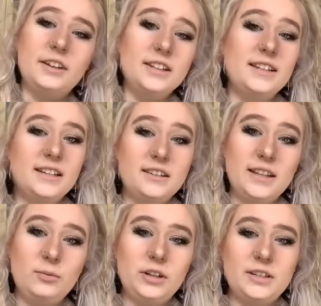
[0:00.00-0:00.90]

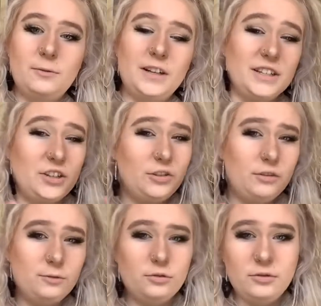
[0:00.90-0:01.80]
Consistently wanted to find a
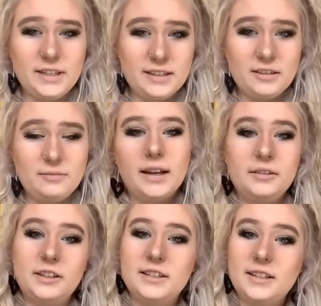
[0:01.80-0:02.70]
cure for autism and
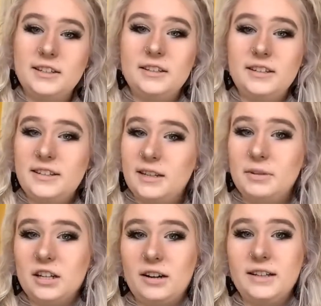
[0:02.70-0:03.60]
have consistently
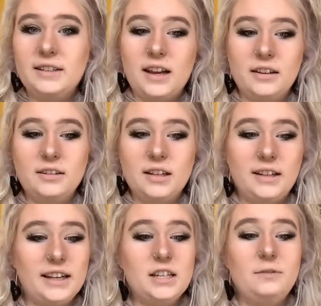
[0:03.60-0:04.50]
stigmatised and
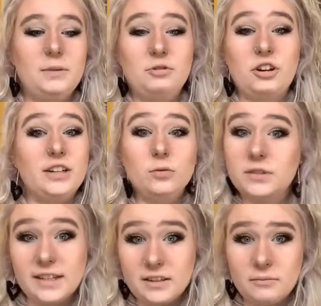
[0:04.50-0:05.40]
negatively portrayed autism.